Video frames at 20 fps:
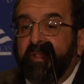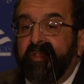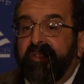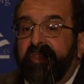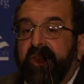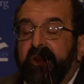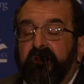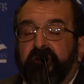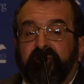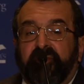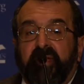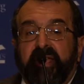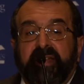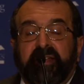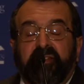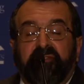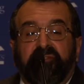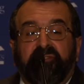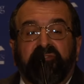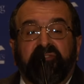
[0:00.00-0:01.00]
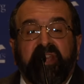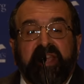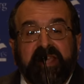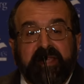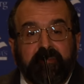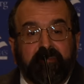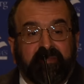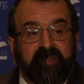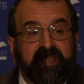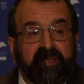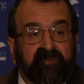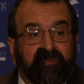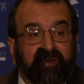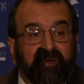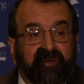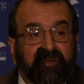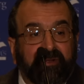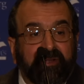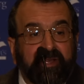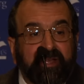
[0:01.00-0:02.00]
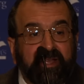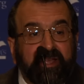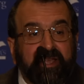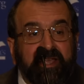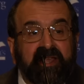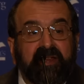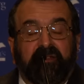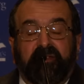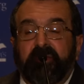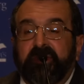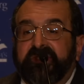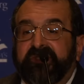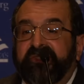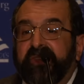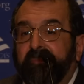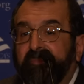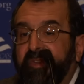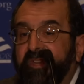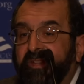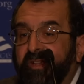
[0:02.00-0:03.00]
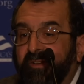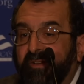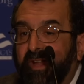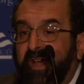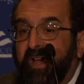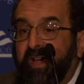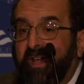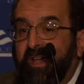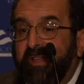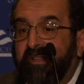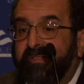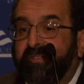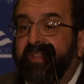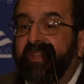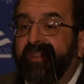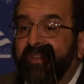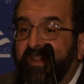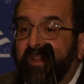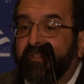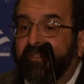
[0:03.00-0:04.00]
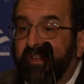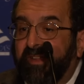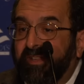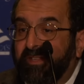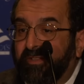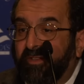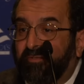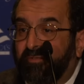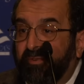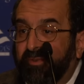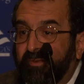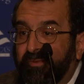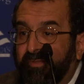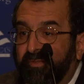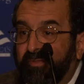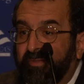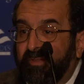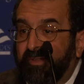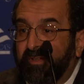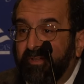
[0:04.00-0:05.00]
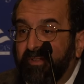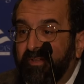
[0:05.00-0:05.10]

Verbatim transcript: They are trying to shame people into accepting their lies and not telling the truth.